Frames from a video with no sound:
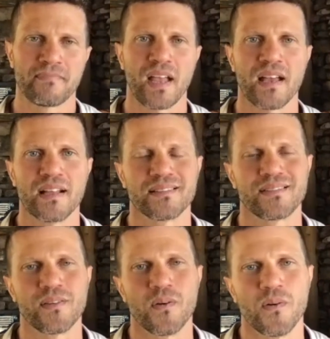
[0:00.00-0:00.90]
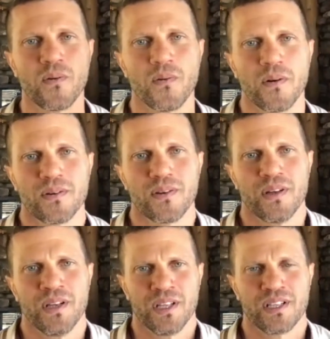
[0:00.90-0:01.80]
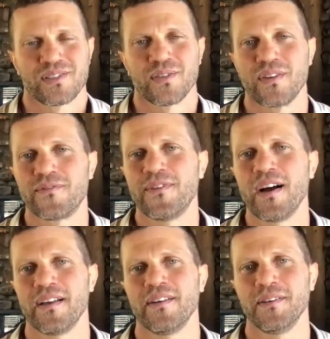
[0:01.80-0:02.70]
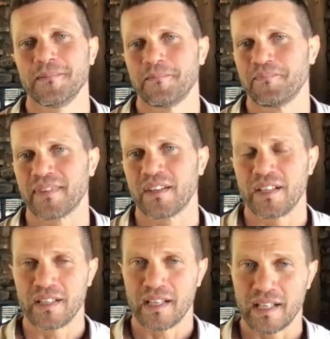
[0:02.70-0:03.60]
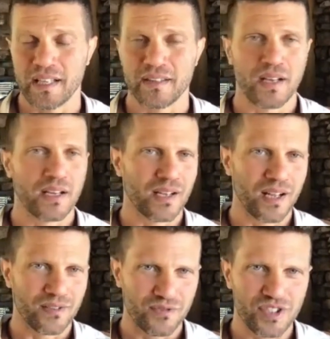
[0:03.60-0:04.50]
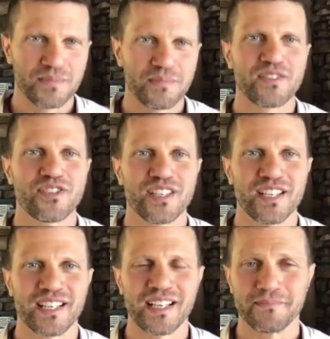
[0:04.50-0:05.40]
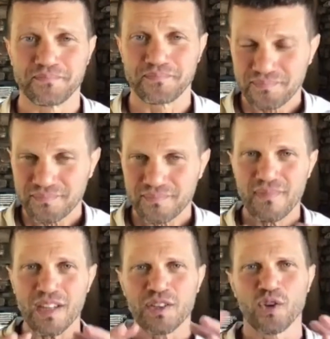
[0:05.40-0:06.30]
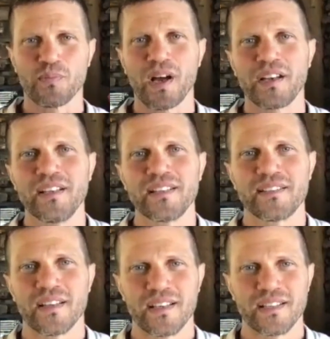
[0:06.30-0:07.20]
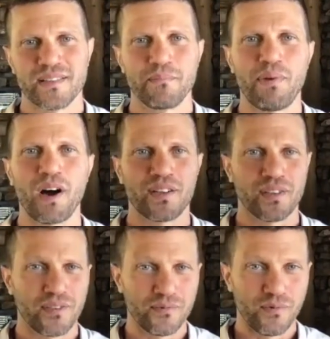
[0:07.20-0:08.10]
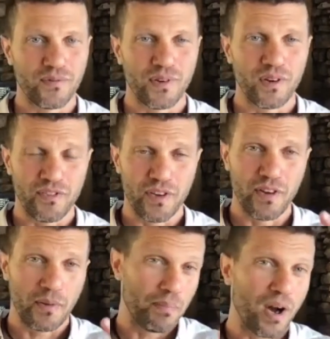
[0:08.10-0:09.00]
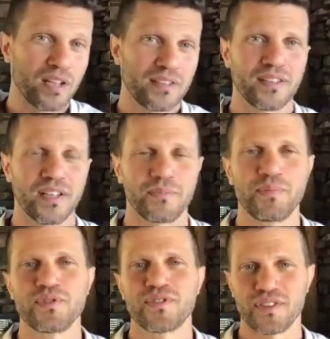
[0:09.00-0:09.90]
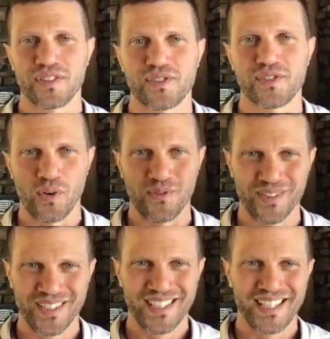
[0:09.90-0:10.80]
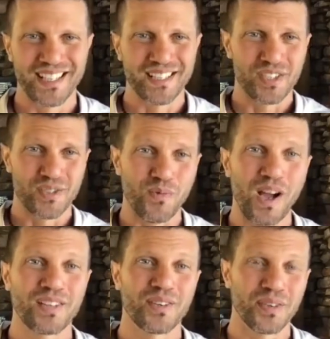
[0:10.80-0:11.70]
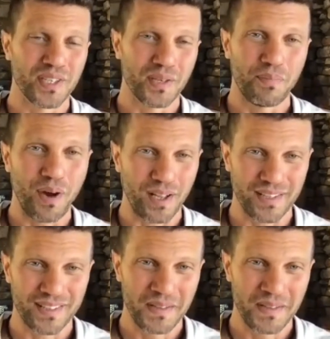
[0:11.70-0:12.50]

And so the fire can, again, I'll just mention it again. Your body is a pot of a pot that puts on the stove, and there's water in the pot,